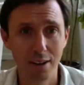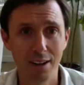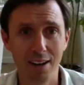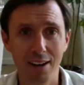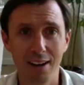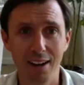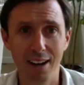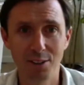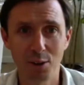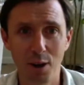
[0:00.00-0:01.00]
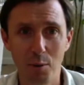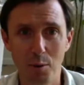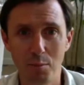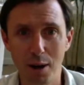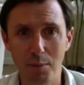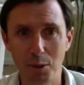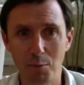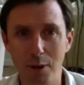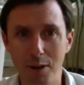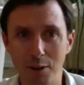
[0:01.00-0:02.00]
And so I wouldn't probably
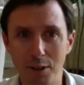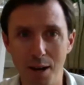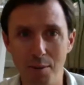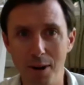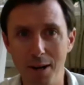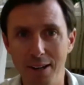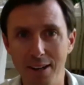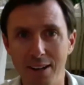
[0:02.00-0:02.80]
spend your time on it.